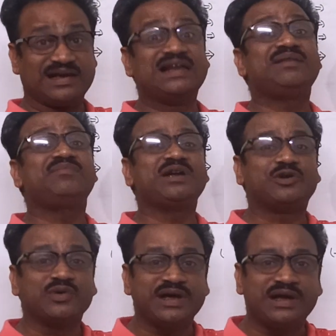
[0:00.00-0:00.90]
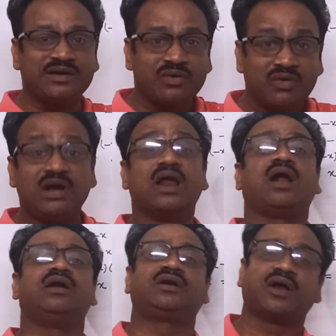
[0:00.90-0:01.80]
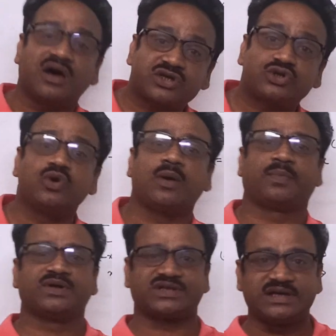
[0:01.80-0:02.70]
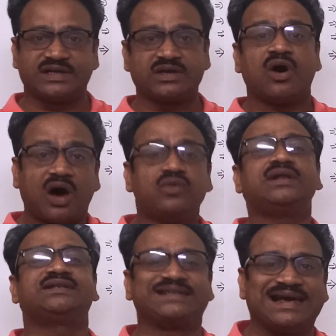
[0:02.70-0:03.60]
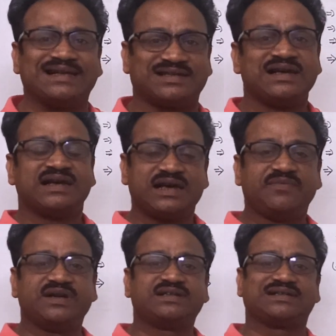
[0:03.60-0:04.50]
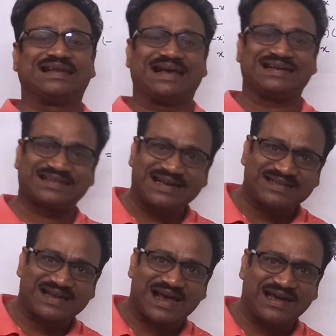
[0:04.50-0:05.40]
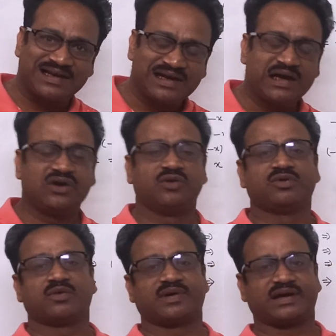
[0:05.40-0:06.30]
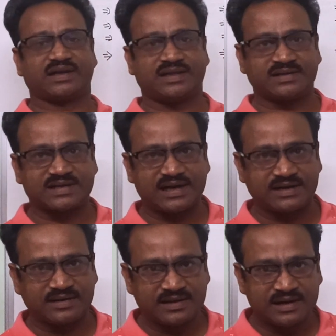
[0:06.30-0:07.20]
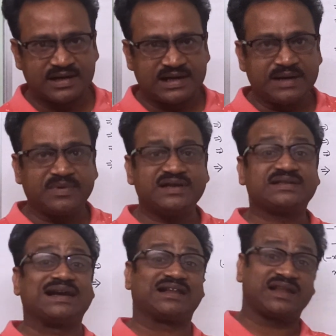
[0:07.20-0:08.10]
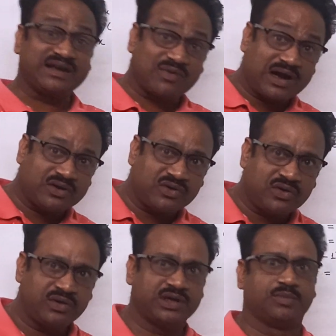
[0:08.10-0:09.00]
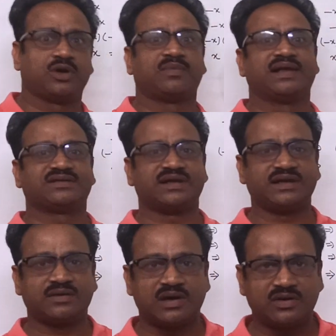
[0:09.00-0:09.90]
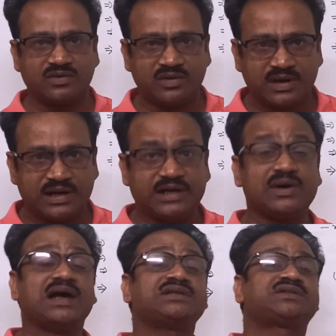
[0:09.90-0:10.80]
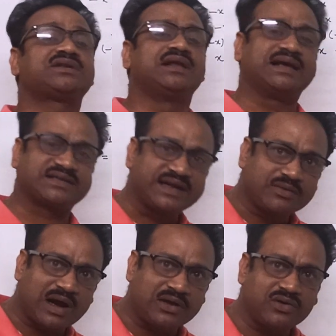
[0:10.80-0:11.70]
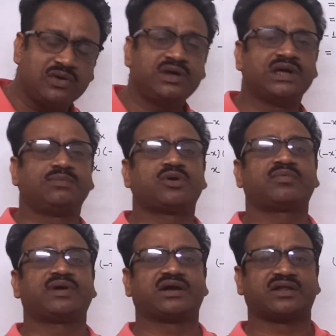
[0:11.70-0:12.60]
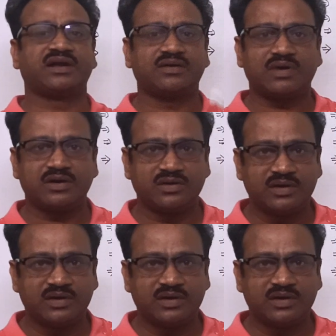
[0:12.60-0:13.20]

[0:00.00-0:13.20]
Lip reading: in between will alter to opposite or will change. If it is less than sign, it will become greater than sign. If it is greater than equal to, it will become less than equal to. If it was less than equal to, it will become greater than equal to.